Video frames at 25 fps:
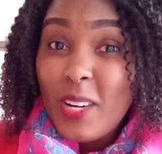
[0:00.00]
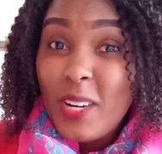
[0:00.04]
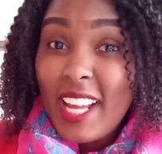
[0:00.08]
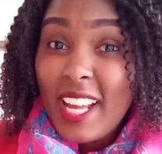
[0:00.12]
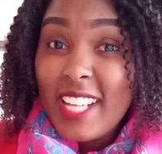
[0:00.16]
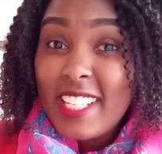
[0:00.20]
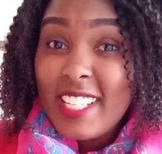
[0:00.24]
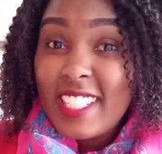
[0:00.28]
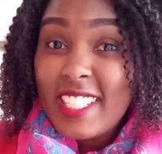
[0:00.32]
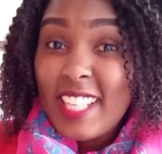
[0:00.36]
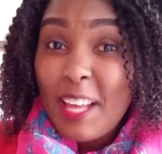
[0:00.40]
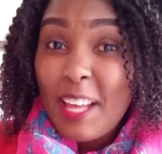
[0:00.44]

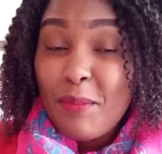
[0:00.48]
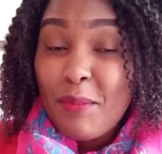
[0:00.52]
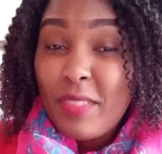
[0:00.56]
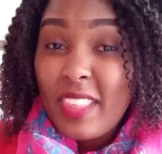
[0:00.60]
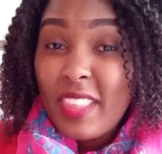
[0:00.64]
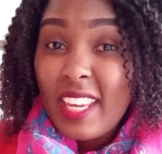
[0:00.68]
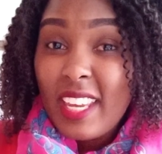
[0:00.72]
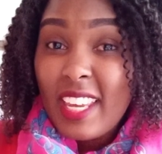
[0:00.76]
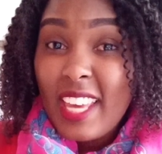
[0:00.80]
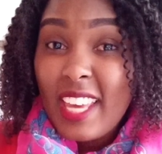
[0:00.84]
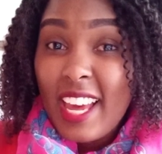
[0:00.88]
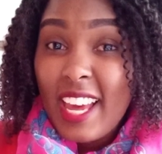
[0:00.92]
learn
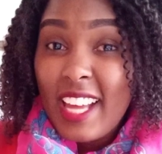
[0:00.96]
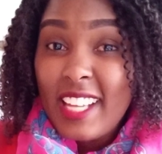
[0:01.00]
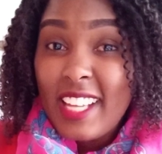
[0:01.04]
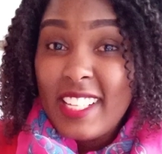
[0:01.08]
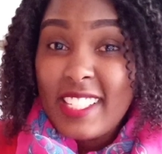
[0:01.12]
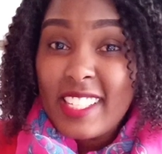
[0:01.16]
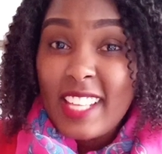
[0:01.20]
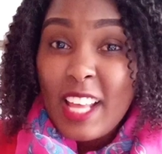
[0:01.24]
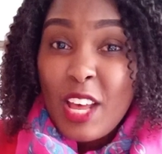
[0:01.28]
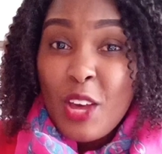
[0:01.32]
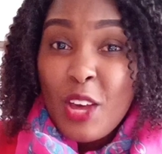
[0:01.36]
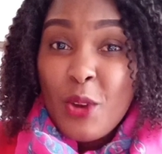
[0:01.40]
something
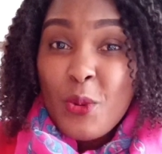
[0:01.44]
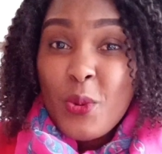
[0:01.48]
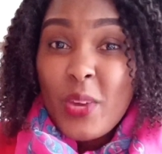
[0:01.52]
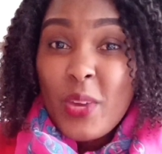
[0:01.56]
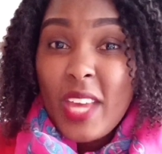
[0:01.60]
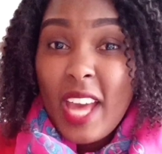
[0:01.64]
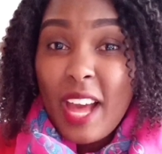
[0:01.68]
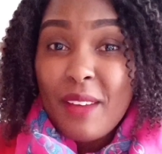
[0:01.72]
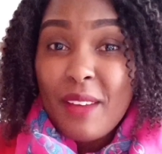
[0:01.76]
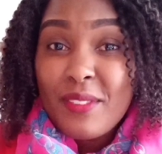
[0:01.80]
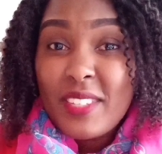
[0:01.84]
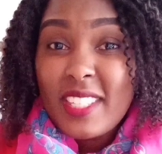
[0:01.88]
else?
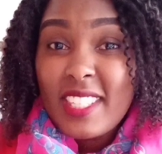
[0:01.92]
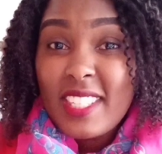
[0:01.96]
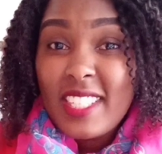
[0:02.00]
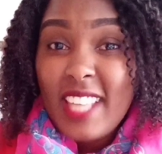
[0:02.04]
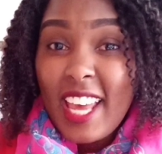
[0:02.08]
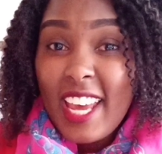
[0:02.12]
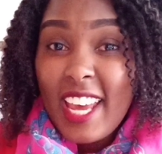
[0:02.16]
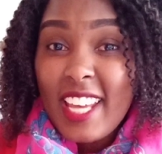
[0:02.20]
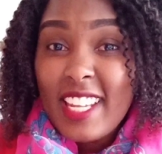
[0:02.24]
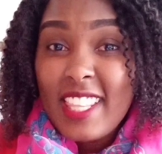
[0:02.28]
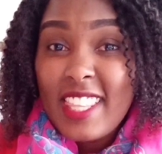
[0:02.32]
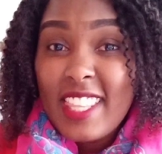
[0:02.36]
We have
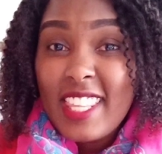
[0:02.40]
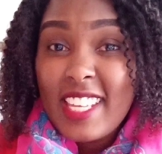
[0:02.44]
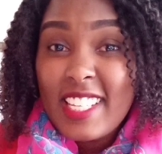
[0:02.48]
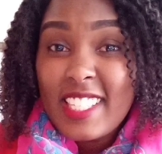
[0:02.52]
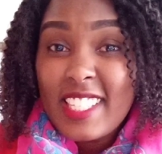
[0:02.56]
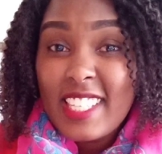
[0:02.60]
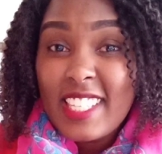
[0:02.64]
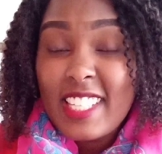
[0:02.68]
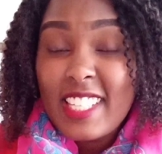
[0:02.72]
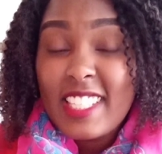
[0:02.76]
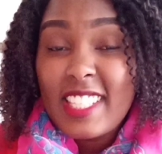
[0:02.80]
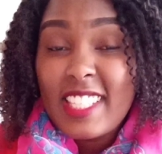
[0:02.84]
said
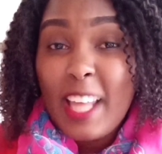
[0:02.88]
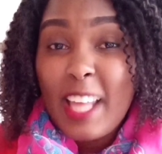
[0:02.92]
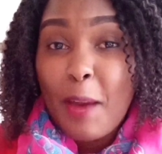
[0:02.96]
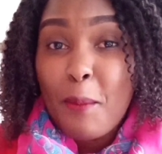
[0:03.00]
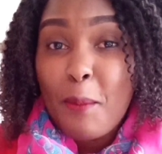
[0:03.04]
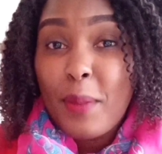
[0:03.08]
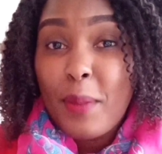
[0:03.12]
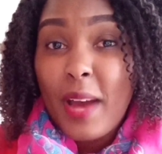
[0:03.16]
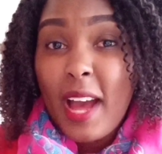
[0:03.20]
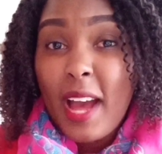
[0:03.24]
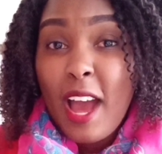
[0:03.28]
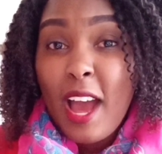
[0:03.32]
this is
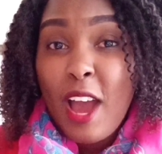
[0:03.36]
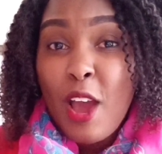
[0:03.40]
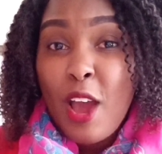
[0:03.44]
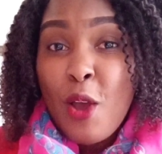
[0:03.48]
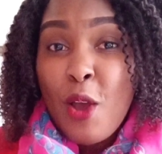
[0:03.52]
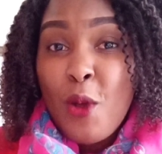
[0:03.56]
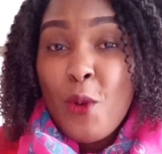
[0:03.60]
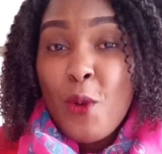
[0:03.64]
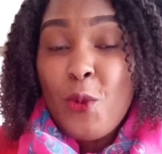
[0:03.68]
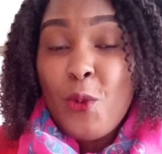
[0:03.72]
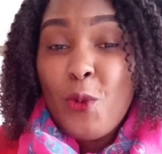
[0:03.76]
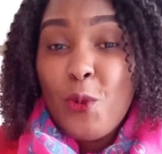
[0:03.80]
number
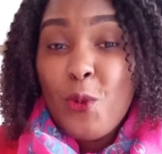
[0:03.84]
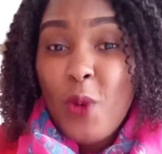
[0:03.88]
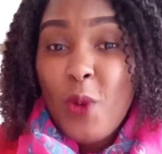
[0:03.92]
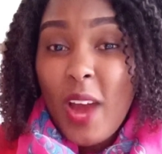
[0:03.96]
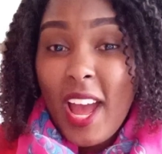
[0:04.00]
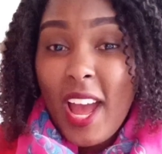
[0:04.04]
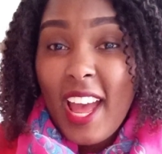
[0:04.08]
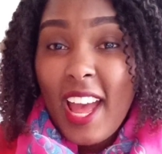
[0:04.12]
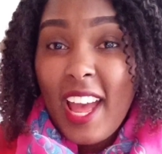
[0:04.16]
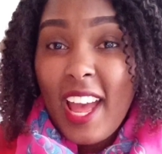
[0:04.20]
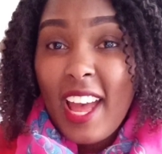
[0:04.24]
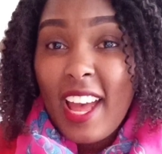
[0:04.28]

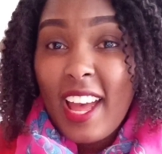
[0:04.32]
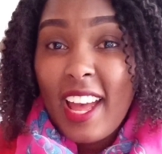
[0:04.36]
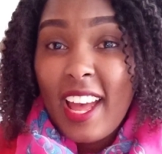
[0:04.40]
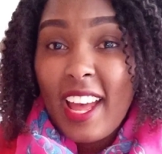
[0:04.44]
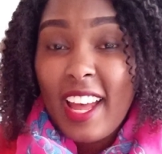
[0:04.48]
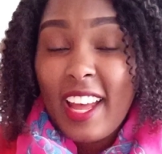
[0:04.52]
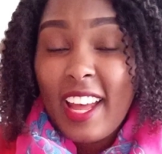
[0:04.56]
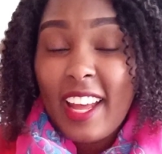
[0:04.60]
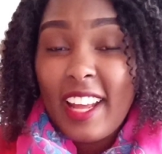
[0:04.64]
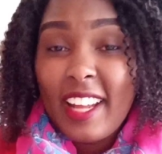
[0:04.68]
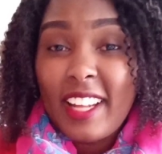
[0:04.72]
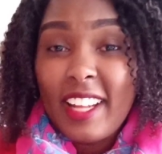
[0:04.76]

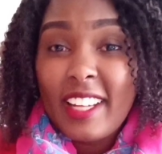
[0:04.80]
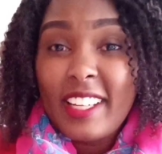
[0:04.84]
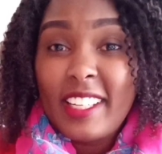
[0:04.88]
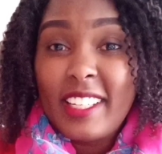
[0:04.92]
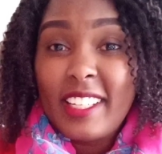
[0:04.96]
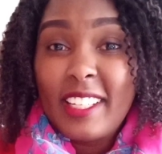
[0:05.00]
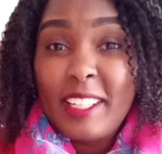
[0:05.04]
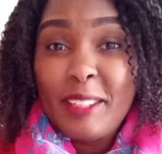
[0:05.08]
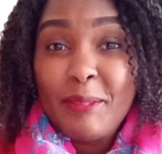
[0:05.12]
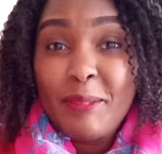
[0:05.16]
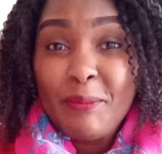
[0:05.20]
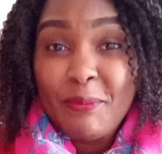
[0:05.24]

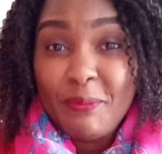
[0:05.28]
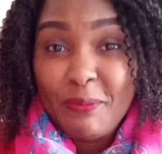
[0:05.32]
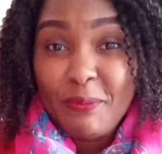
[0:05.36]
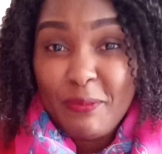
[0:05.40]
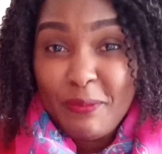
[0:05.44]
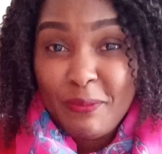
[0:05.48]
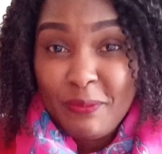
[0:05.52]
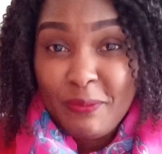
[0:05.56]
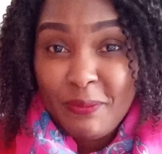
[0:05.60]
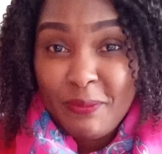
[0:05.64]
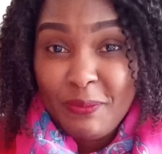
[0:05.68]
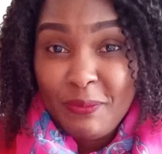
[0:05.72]
one. Mm
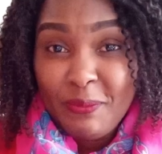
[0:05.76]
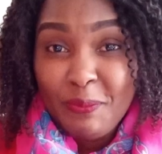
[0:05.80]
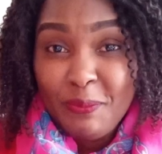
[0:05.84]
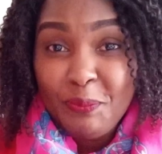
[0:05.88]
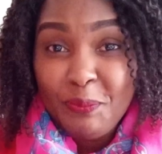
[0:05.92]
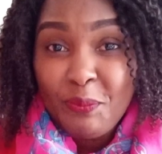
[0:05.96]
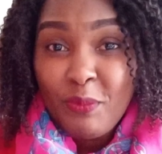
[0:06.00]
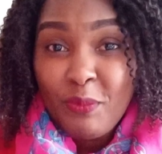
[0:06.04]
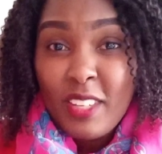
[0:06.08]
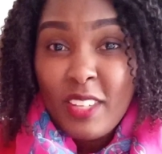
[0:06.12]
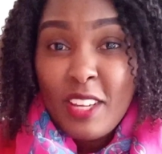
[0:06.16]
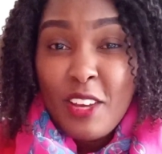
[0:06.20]
-hmm.
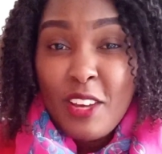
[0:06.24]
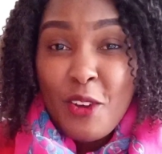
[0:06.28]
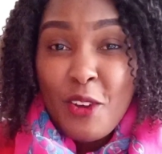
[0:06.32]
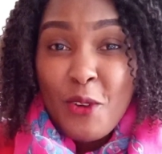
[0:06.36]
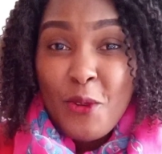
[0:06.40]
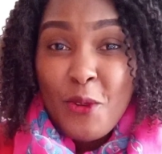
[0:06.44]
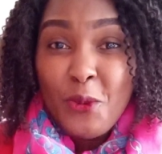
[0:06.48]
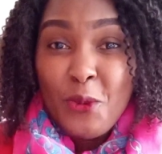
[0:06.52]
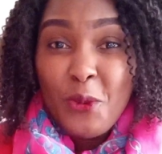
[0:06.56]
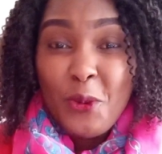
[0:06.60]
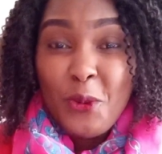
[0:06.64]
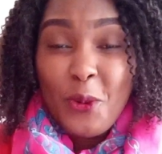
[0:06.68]

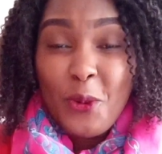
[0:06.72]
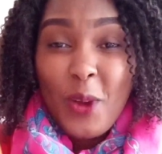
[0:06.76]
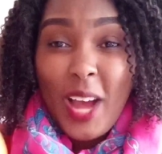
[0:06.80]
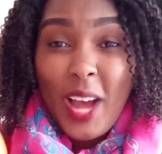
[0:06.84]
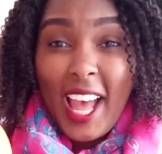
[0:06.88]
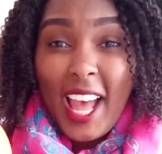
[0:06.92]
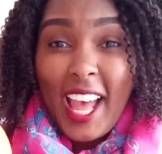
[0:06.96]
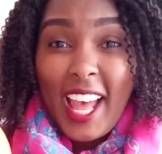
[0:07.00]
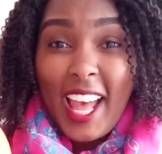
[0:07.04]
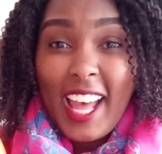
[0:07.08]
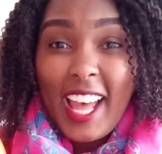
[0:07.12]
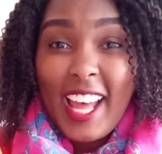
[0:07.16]

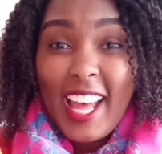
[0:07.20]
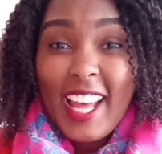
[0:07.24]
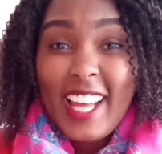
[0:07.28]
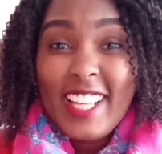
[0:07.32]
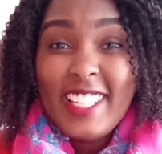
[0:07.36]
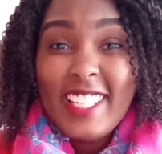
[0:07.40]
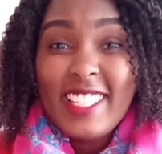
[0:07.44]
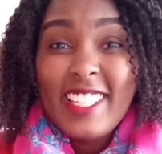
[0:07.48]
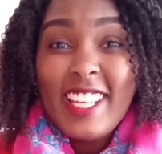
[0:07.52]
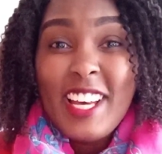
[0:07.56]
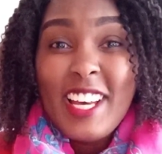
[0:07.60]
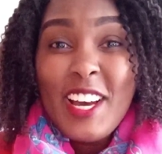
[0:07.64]

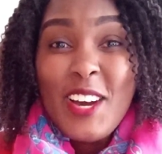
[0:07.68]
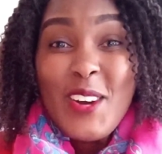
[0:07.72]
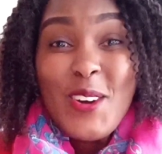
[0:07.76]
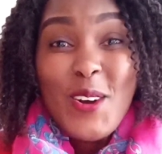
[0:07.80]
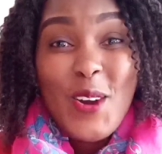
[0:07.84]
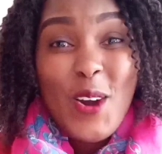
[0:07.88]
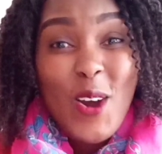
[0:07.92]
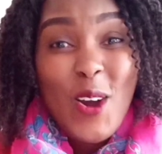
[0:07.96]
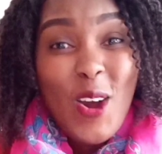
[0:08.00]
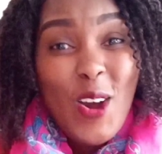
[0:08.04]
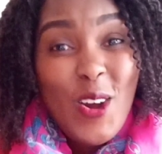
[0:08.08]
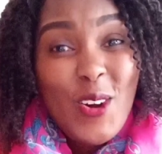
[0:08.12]
One,
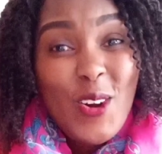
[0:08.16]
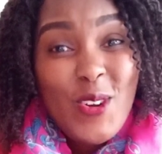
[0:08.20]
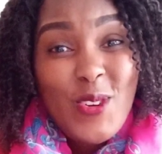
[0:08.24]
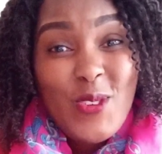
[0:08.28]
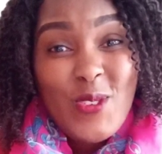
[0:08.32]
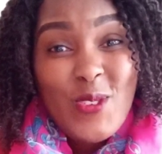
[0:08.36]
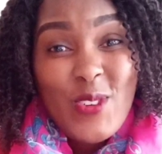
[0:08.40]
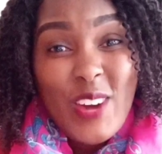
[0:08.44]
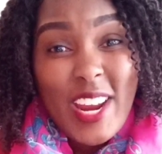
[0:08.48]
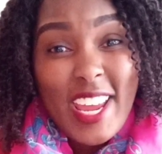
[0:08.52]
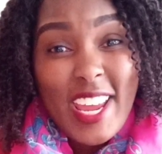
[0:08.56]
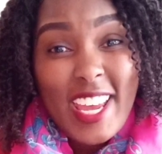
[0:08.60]

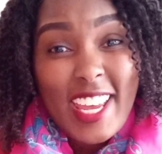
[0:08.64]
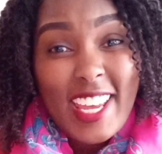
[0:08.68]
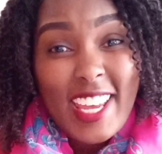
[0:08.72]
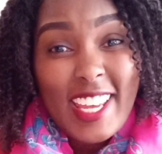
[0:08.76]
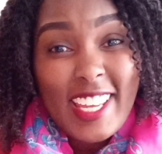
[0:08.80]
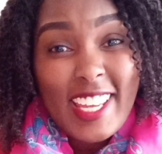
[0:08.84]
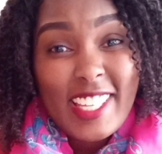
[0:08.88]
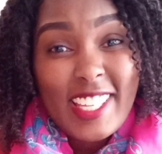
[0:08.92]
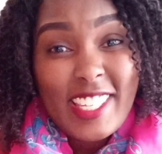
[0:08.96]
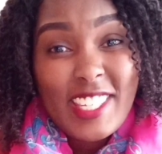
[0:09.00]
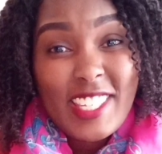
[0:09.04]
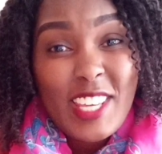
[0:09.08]

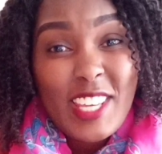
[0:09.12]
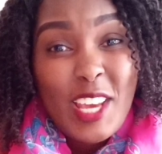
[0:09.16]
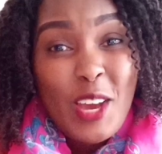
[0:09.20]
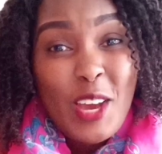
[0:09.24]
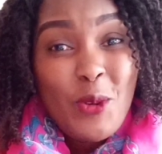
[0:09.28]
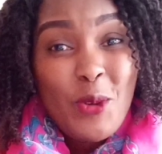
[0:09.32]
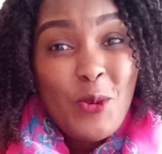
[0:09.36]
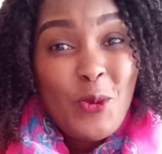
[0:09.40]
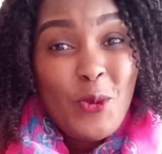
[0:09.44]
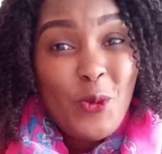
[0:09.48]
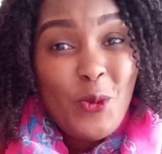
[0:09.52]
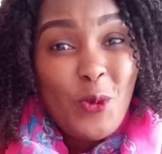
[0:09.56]
orange.
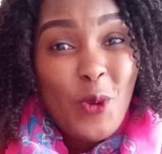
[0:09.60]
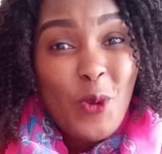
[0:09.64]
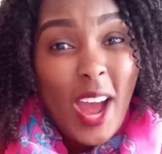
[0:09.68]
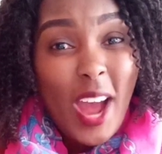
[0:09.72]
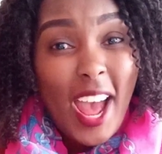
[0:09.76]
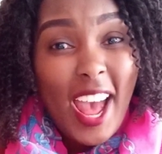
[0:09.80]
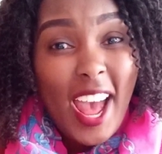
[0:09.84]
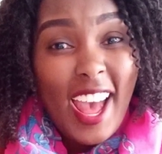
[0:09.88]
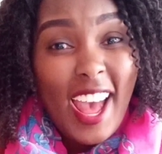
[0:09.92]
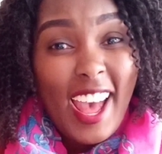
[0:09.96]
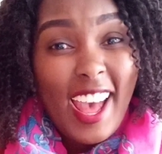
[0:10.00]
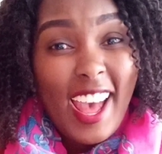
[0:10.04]

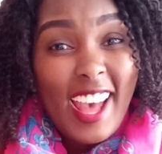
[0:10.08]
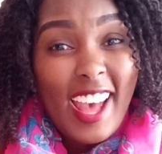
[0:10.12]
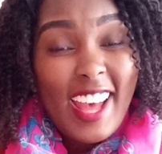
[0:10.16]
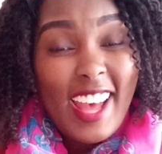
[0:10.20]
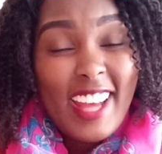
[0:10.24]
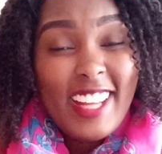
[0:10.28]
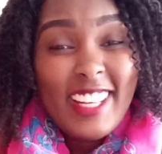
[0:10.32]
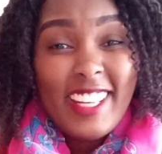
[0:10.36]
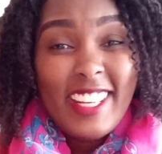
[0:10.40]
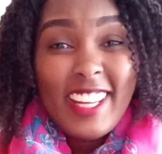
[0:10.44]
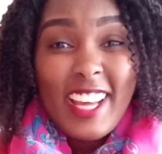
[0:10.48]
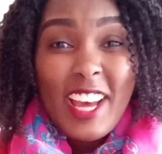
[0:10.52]

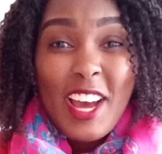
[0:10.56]
One,